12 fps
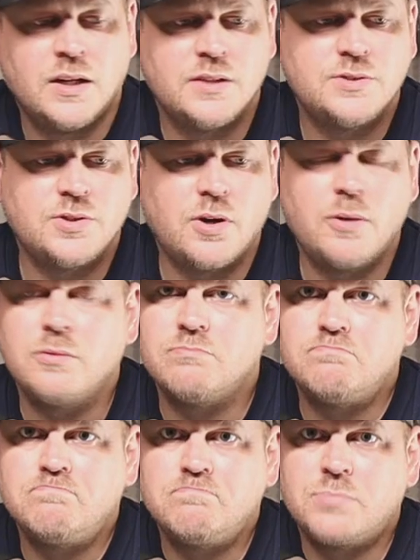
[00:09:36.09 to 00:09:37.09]
and
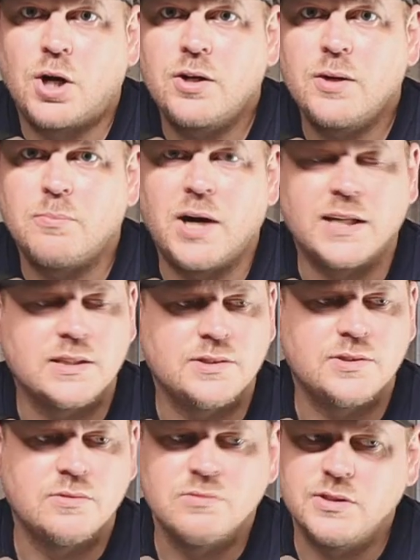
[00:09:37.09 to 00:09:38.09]
start target
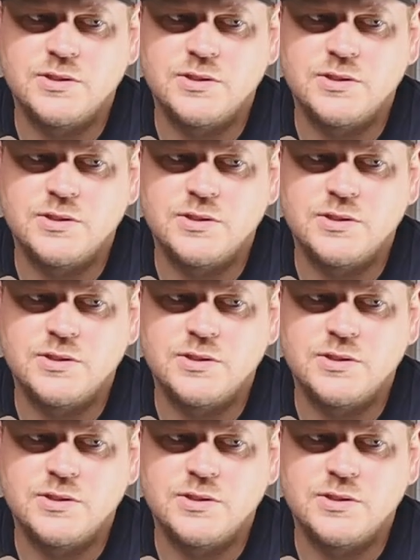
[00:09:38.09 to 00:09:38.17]
practice.